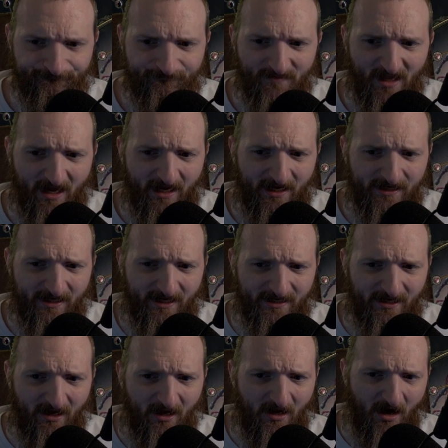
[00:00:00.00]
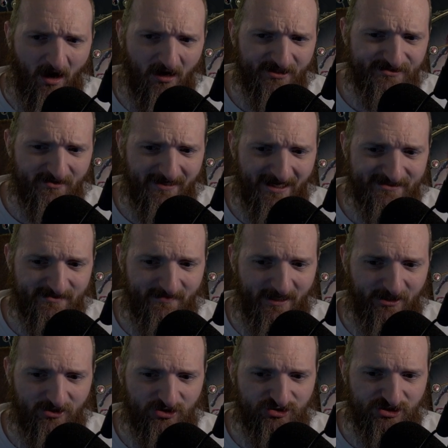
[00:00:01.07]
And then also got some
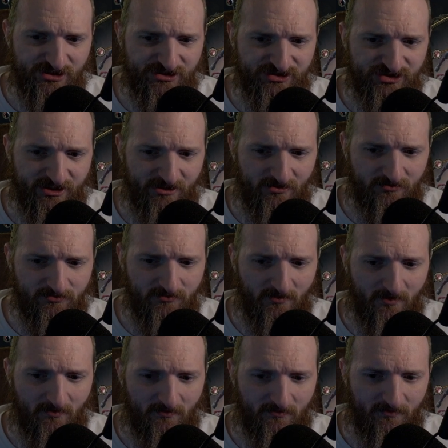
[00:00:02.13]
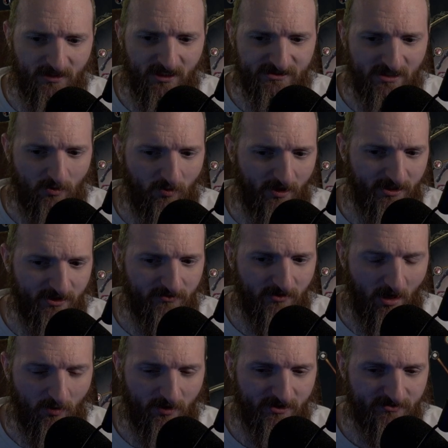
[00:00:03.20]
energy shield because I wanted
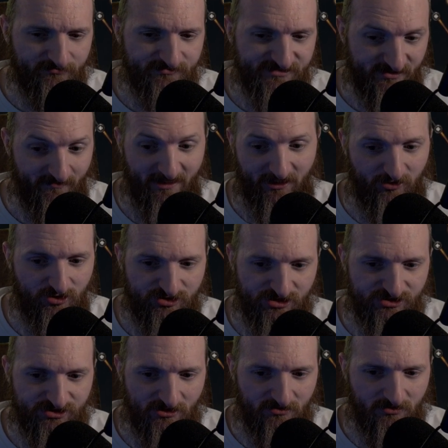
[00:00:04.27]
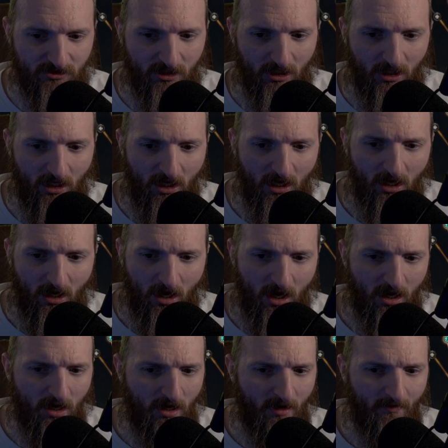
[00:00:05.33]
some energy shield.
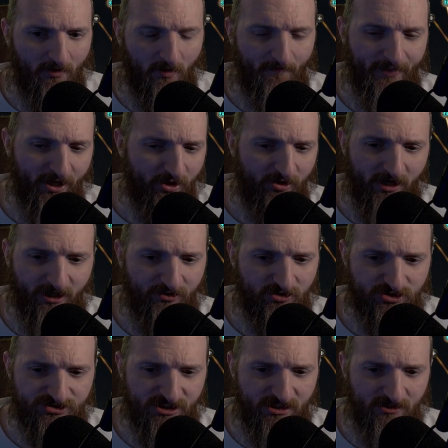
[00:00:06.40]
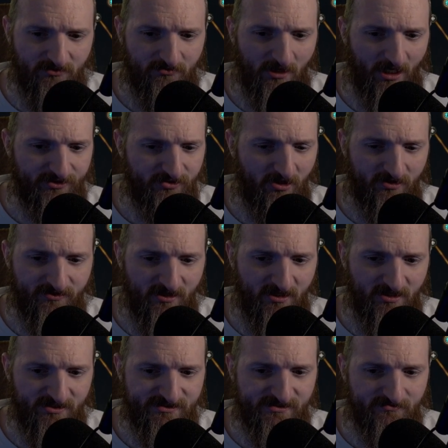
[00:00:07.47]
Pure energy. I took
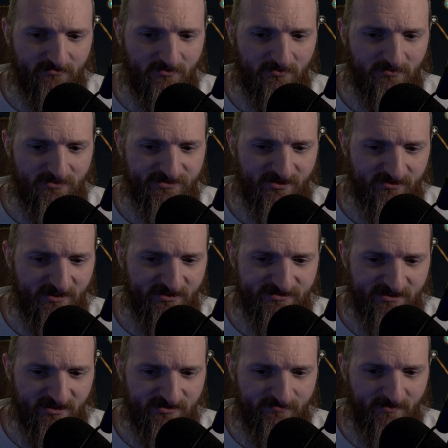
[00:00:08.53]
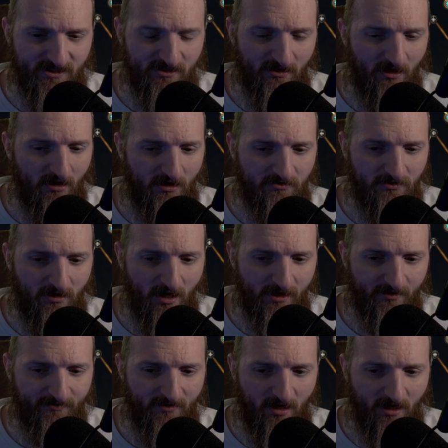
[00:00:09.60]
this, so this gives me a lot
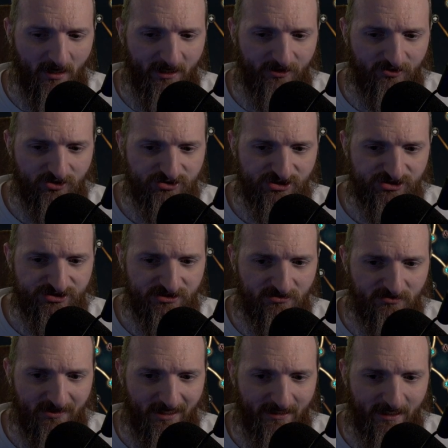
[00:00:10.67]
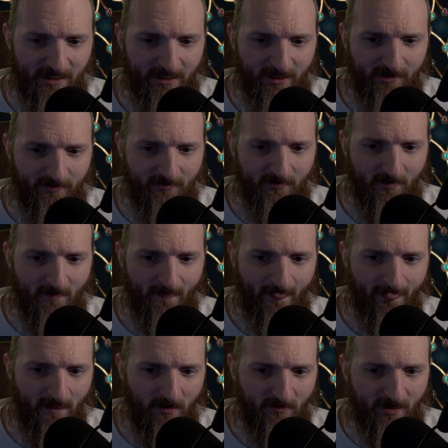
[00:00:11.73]
of energy shield again.
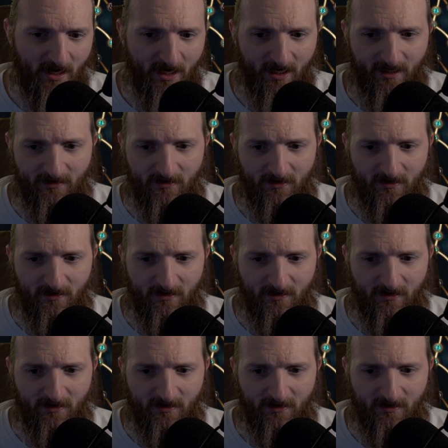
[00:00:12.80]
Okay,